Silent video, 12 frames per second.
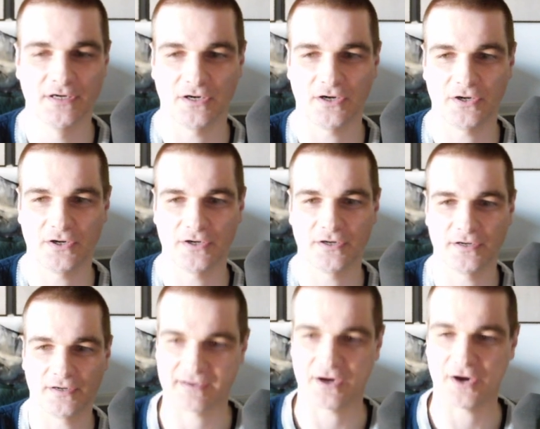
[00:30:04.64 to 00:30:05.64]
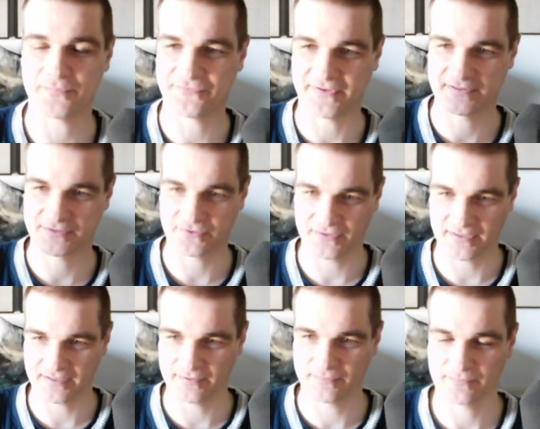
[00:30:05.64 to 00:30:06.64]
are up
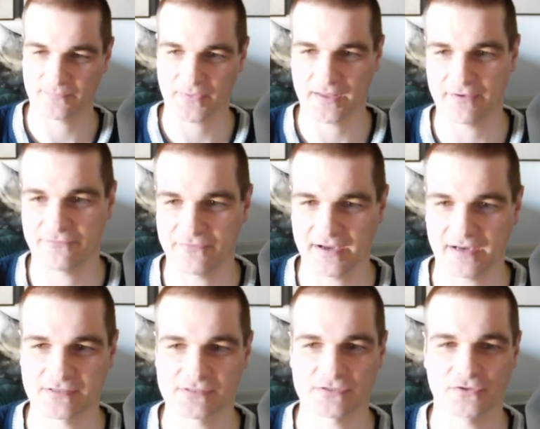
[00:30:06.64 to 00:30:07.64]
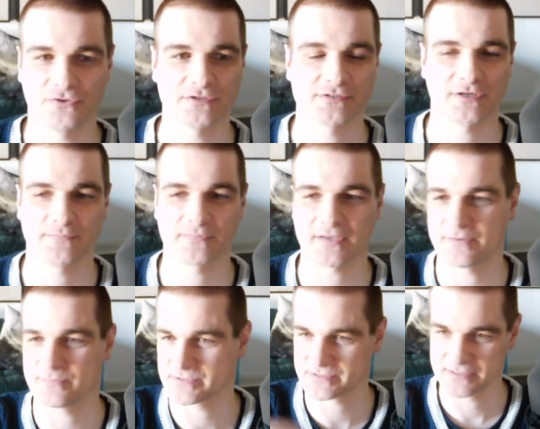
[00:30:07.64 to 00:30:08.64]
filtering effects, or
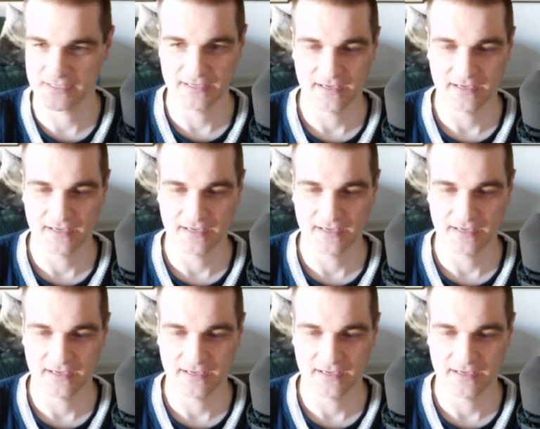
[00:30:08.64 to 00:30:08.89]
sometimes